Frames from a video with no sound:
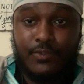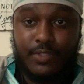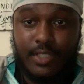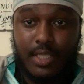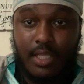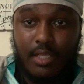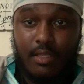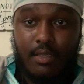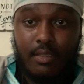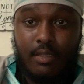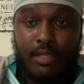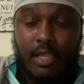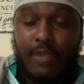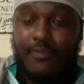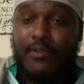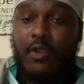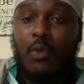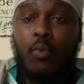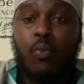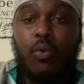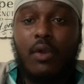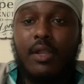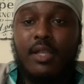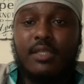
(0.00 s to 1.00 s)
You see? And they're
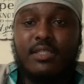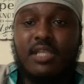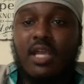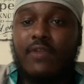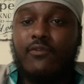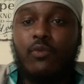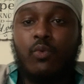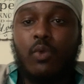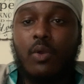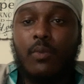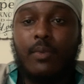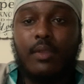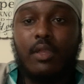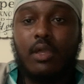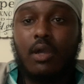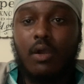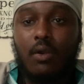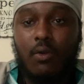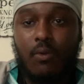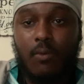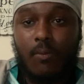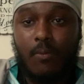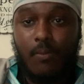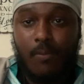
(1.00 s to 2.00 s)
with us everywhere we go.
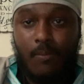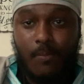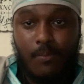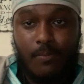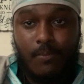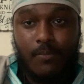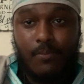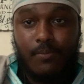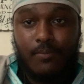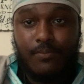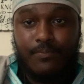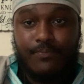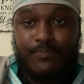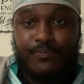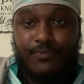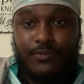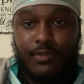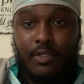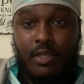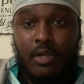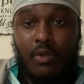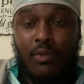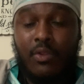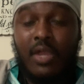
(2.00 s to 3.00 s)
You
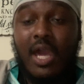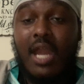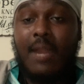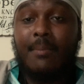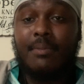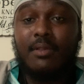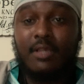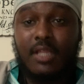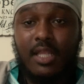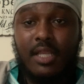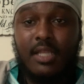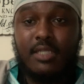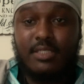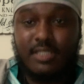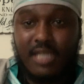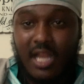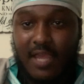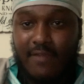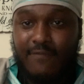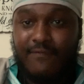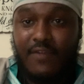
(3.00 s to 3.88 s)
know, you gotta believe us and have